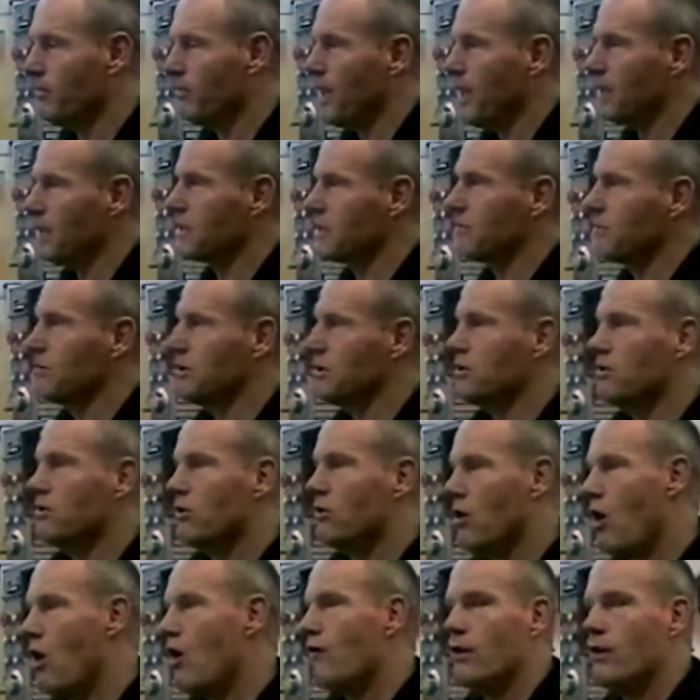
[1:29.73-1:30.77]
possibly do,
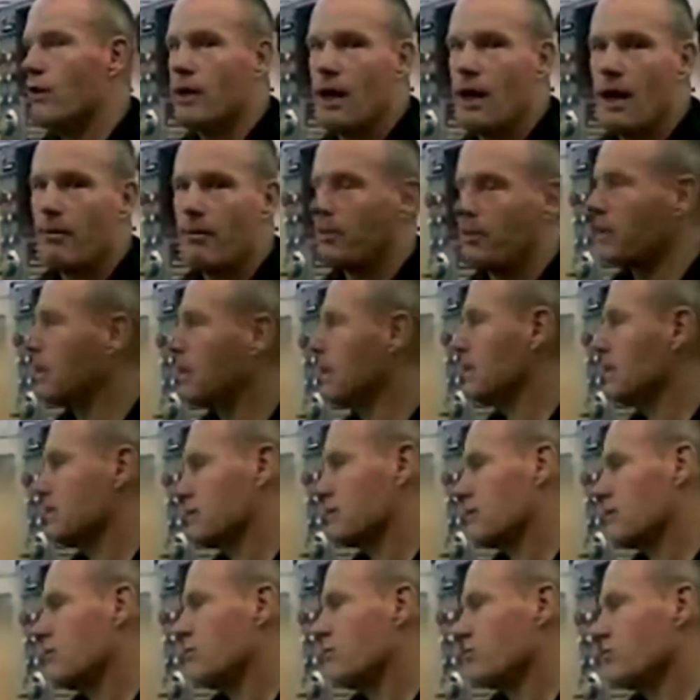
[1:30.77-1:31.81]
and overcomplicates
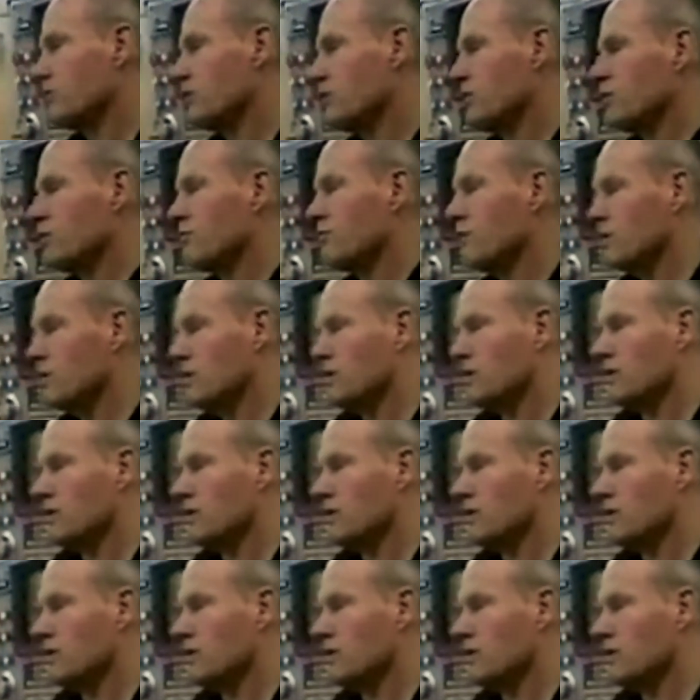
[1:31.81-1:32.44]
the whole situation.